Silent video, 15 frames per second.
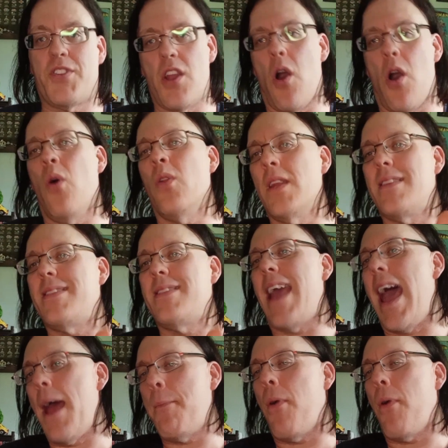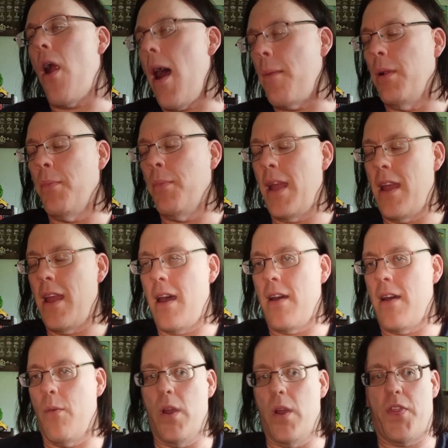The only sad problem
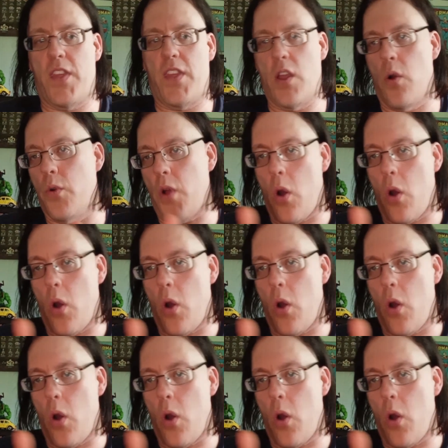with the old